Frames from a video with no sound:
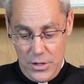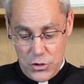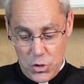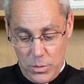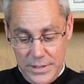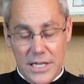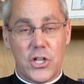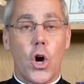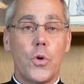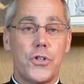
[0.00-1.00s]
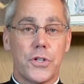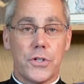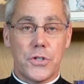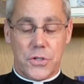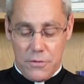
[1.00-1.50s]
So we'll need
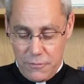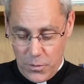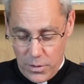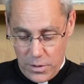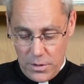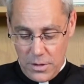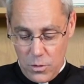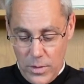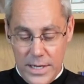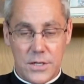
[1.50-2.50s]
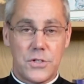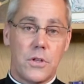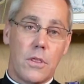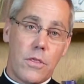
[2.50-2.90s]
coaches for grades